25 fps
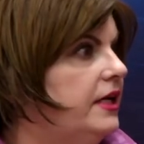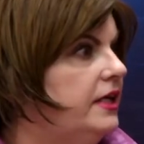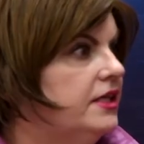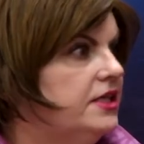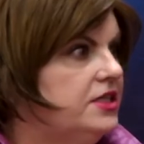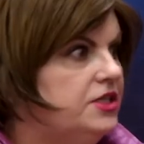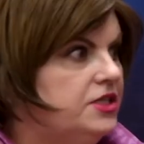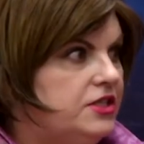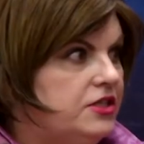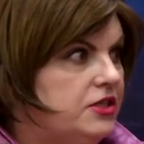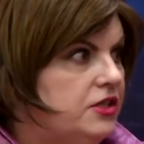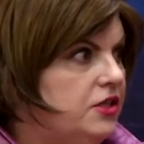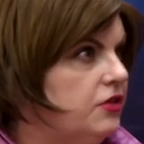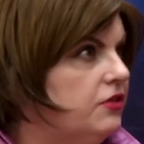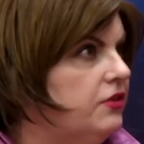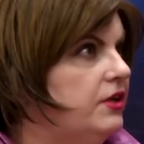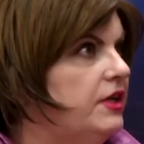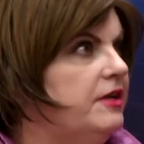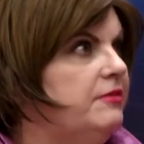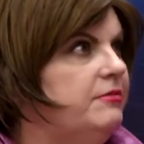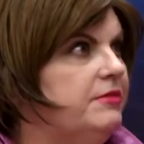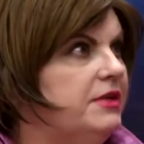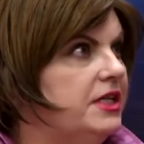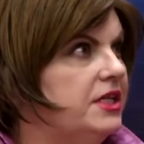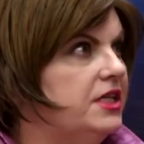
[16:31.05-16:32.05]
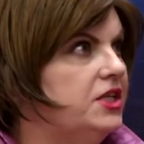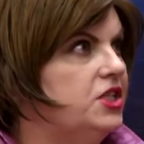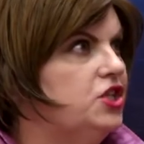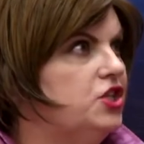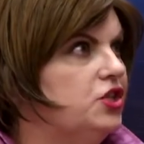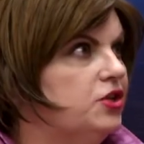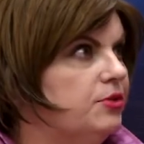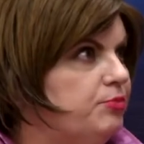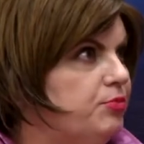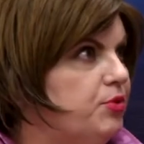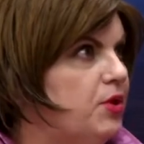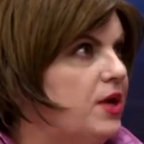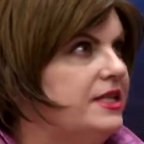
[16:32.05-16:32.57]
Because your image,
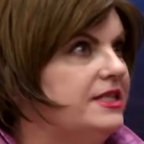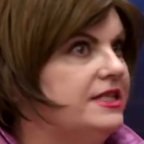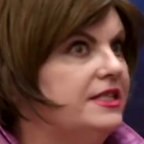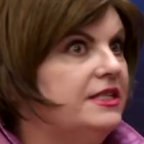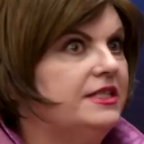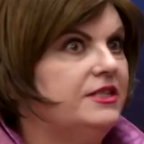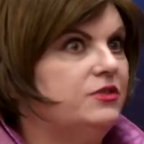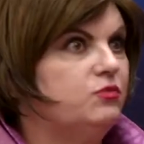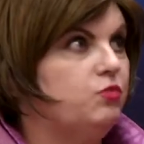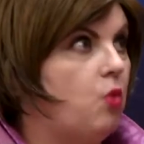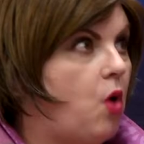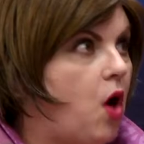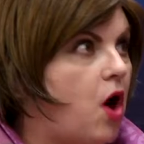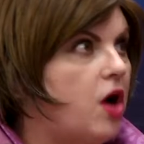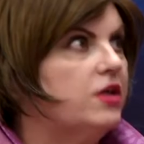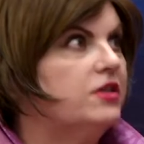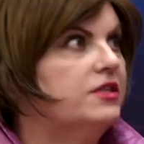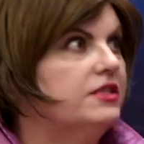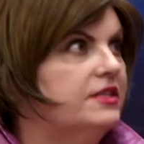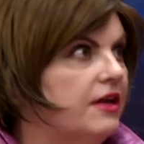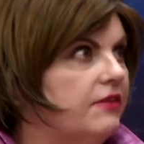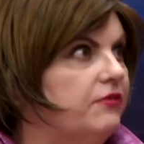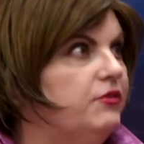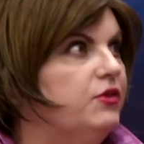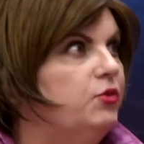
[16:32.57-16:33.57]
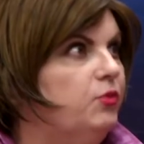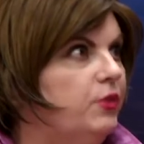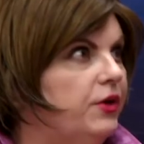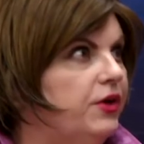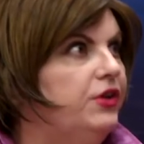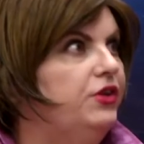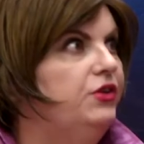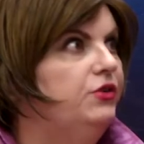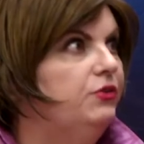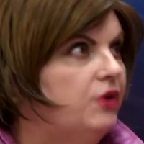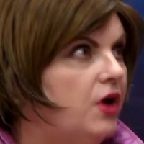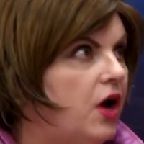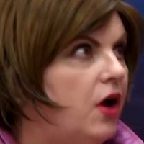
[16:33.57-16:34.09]
your presence walks everywhere
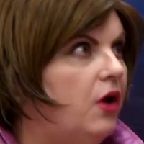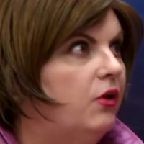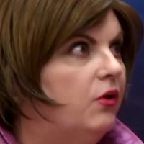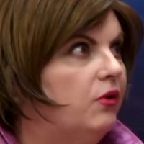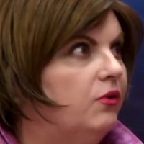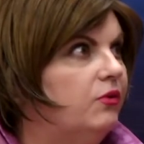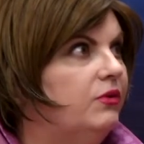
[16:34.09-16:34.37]
you go.